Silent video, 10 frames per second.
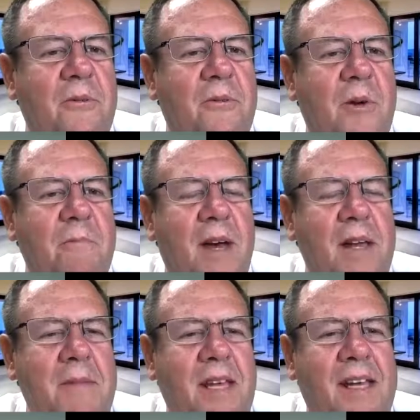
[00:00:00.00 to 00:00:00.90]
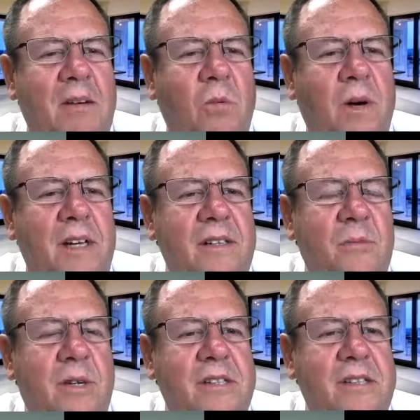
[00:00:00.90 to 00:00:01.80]
Remind me again,
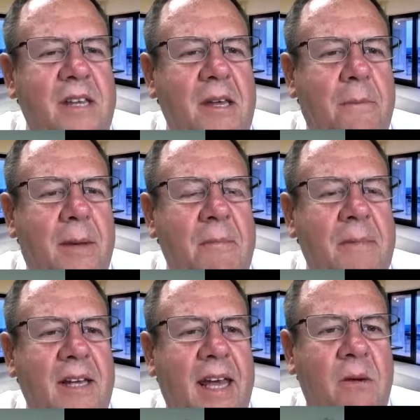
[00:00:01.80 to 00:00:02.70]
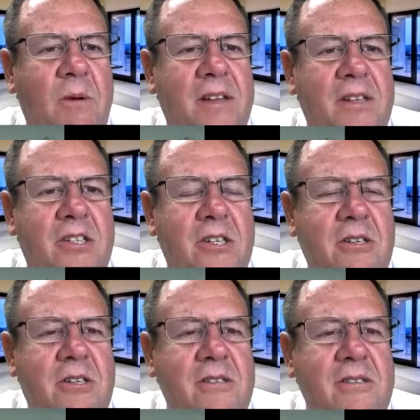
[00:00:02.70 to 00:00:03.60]
what's the payment gateway that you
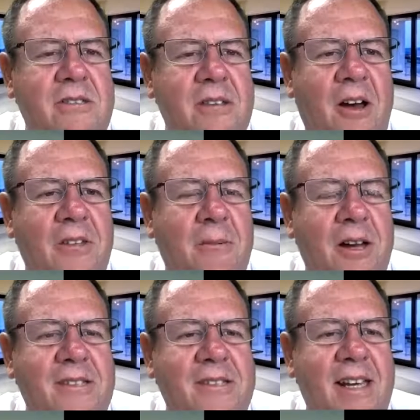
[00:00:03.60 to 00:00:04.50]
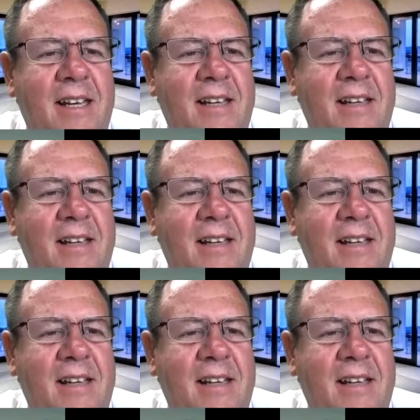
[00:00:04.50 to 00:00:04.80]
use? Is it AuthorizeNet?